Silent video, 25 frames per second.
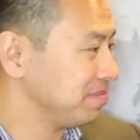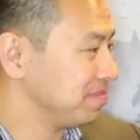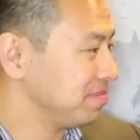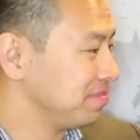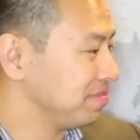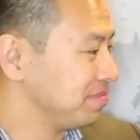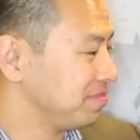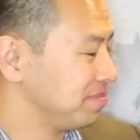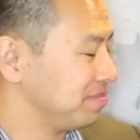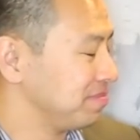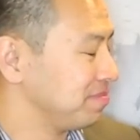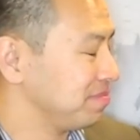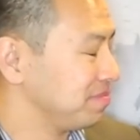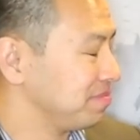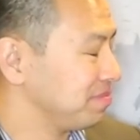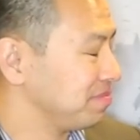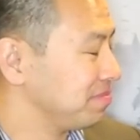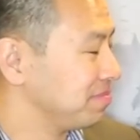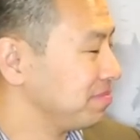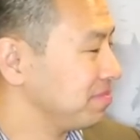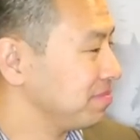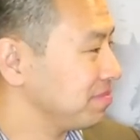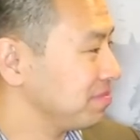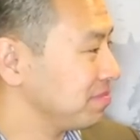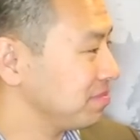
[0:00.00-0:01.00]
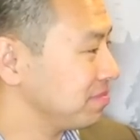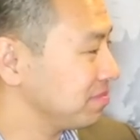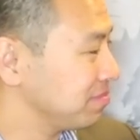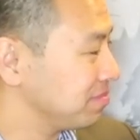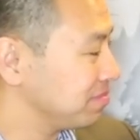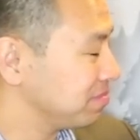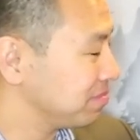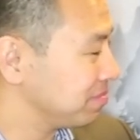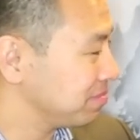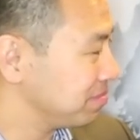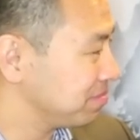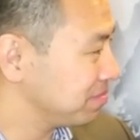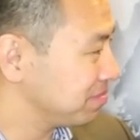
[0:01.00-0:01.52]

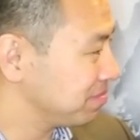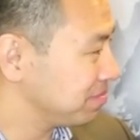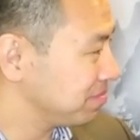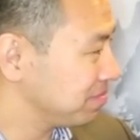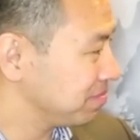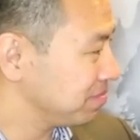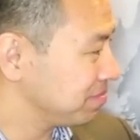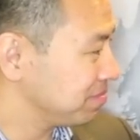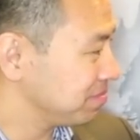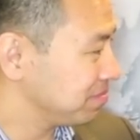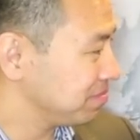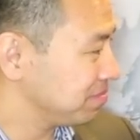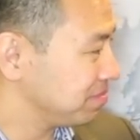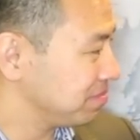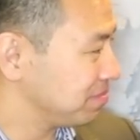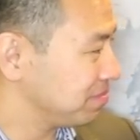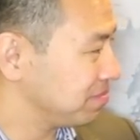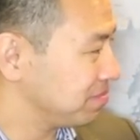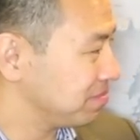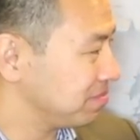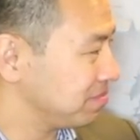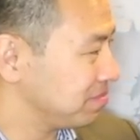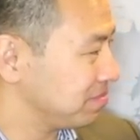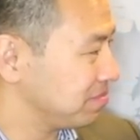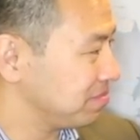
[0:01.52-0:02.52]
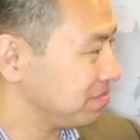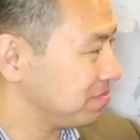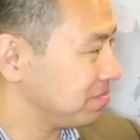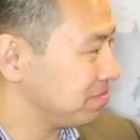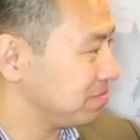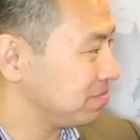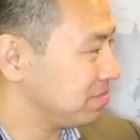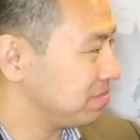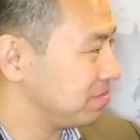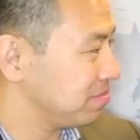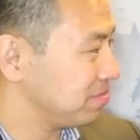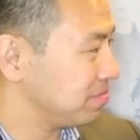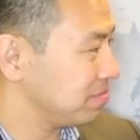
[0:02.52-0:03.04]

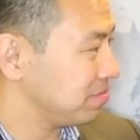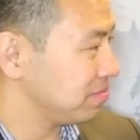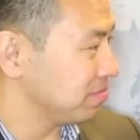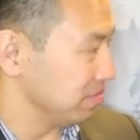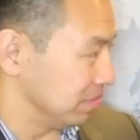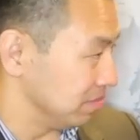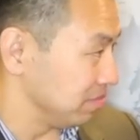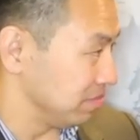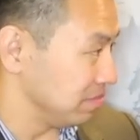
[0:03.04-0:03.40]
[no speech]